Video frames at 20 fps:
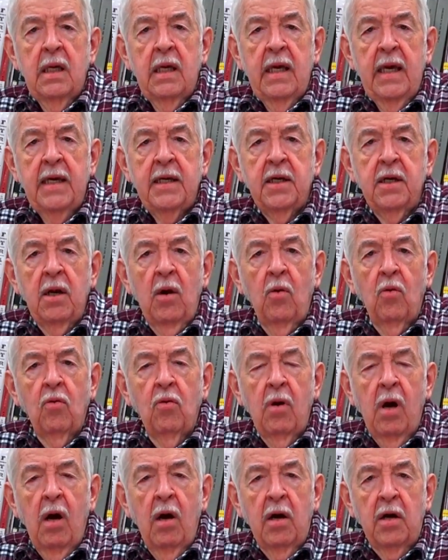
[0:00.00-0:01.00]
had an
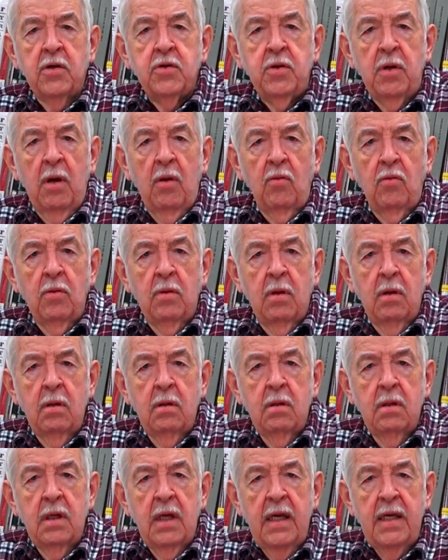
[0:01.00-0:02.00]
old Ox Yoke.
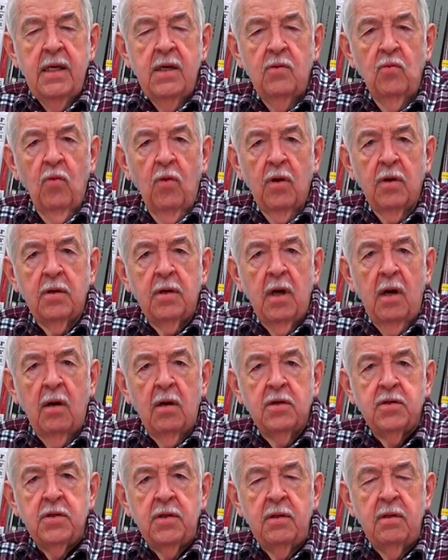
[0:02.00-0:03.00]
He had worked
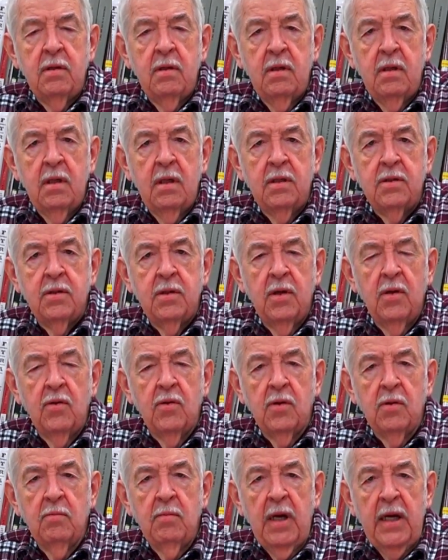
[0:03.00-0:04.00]
oxen as a
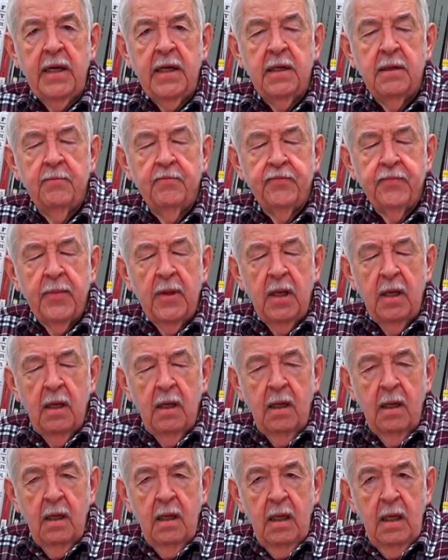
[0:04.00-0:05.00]
younger man.
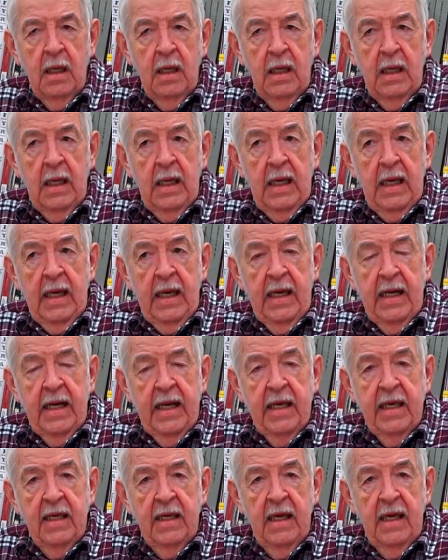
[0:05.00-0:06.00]
And
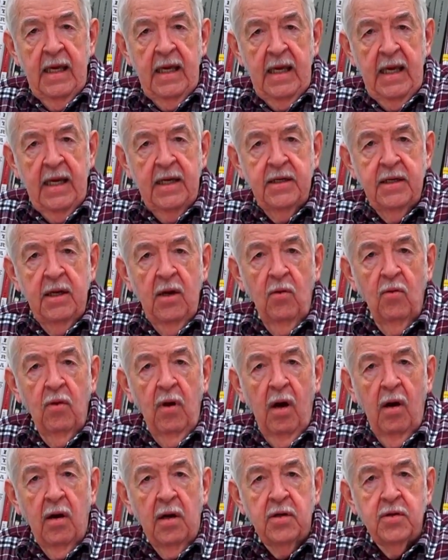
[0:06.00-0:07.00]
he had the old
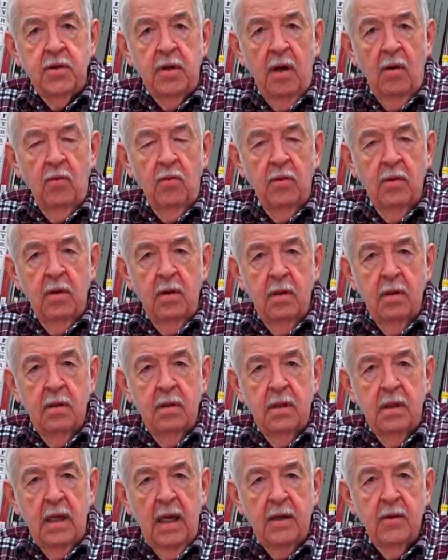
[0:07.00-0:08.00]
Ox Yoke.
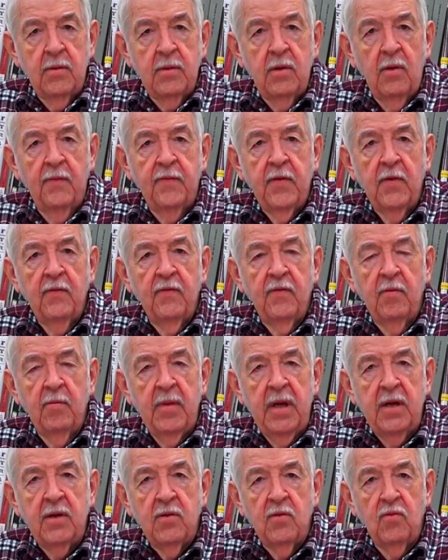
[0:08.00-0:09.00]
I don't know if you're
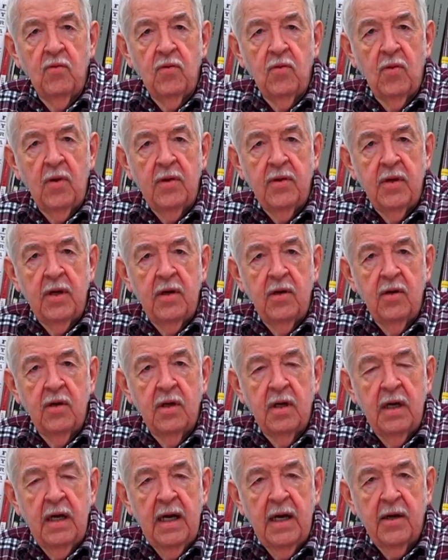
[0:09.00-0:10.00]
familiar with what they
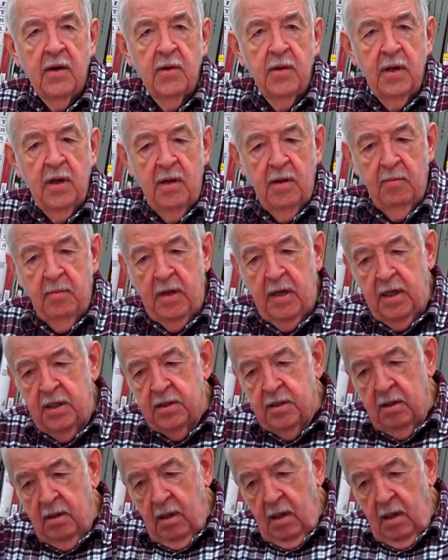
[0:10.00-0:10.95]
look like or not, but it's